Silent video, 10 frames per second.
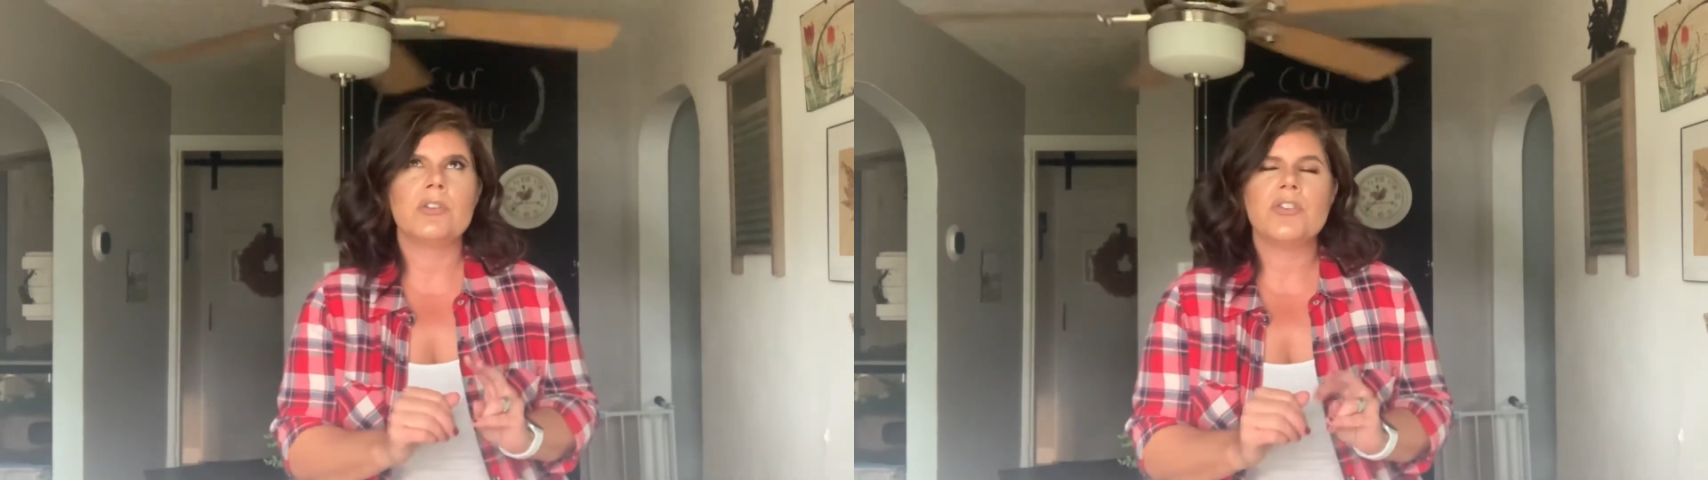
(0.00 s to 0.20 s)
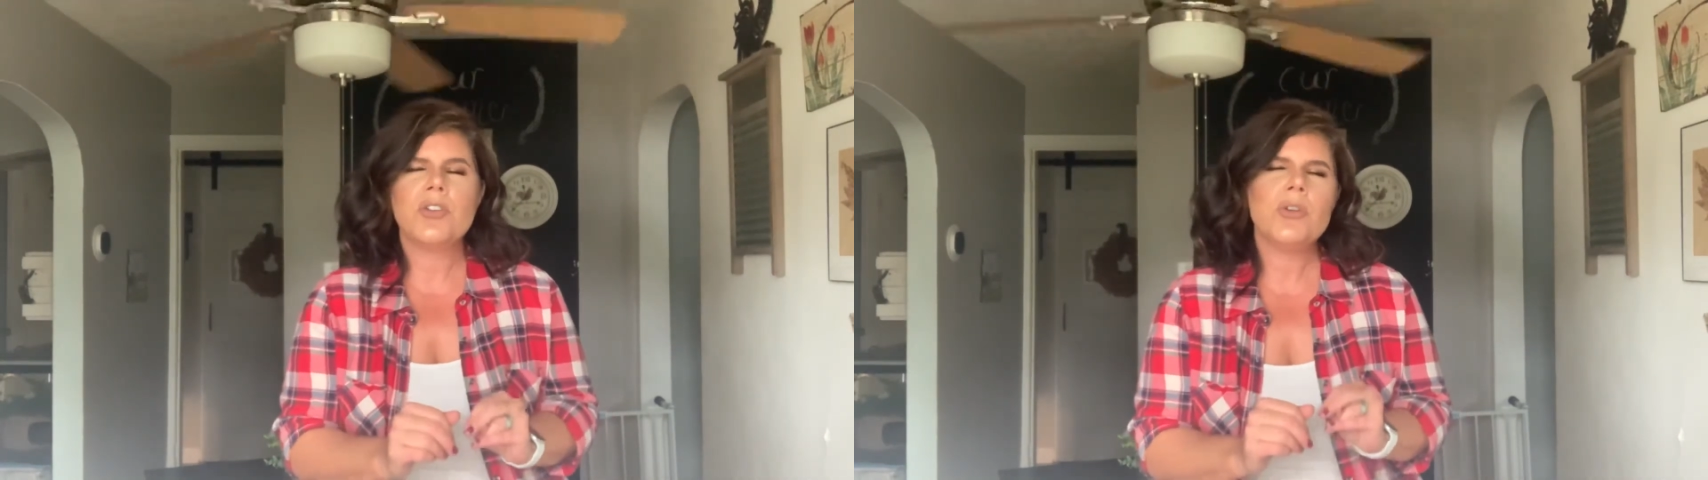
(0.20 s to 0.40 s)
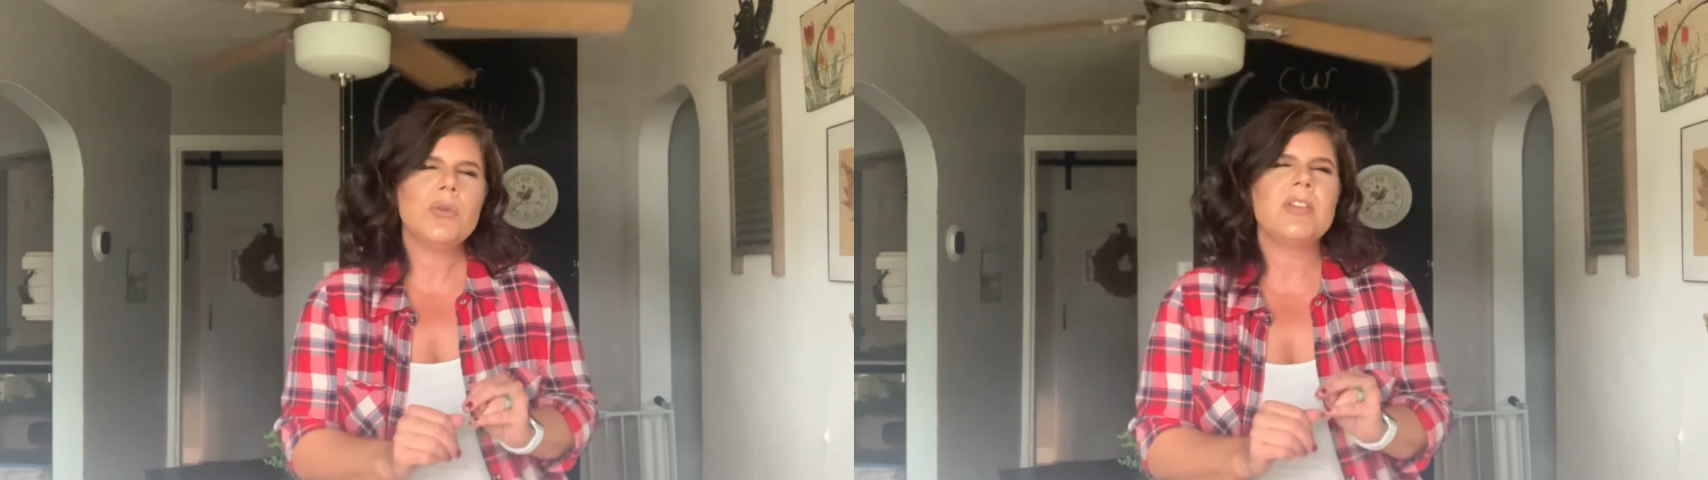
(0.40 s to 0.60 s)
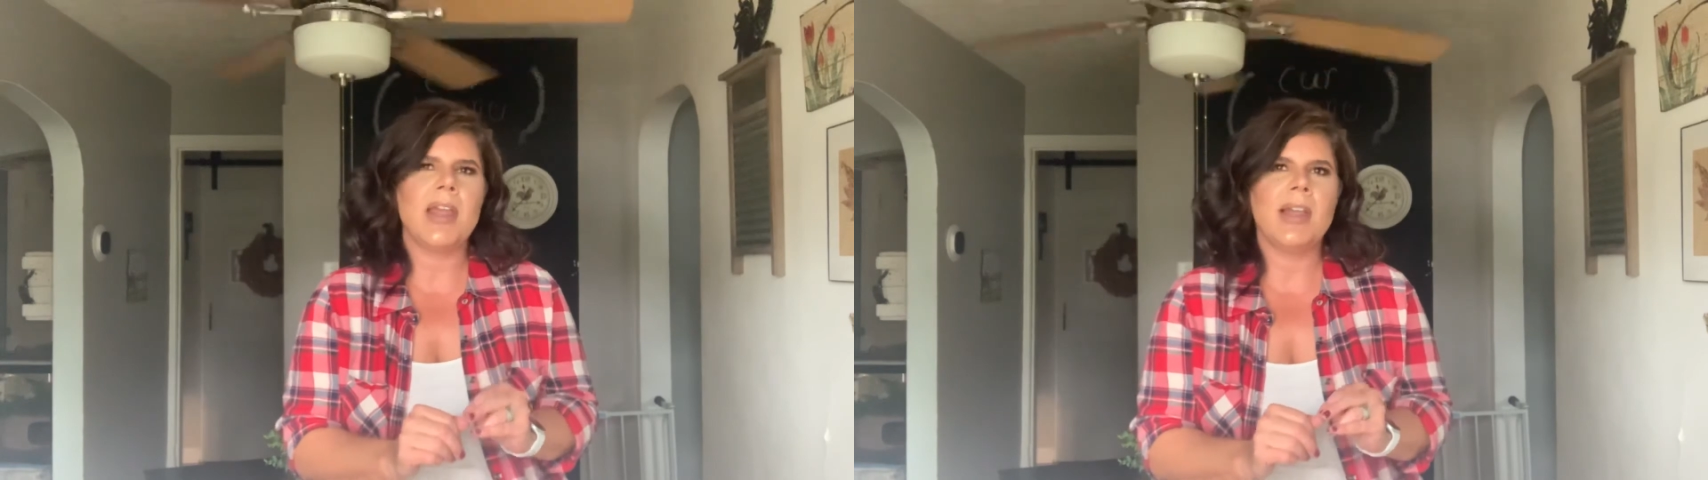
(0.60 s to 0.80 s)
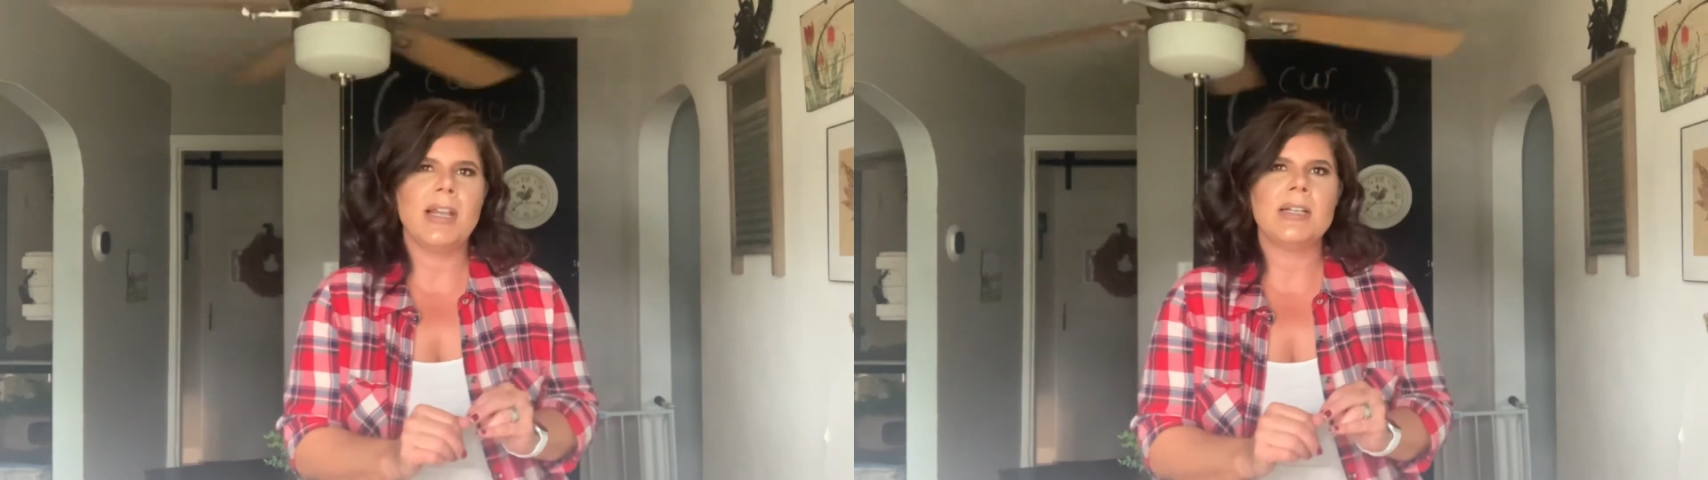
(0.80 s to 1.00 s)
2
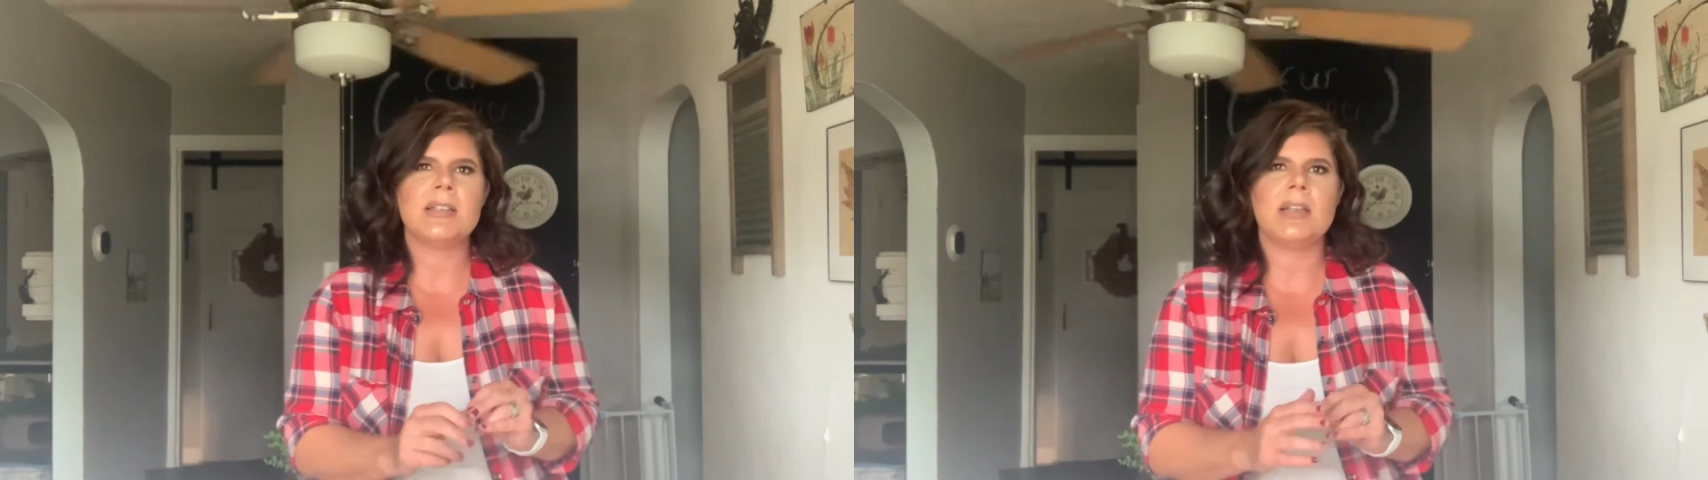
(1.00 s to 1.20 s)
days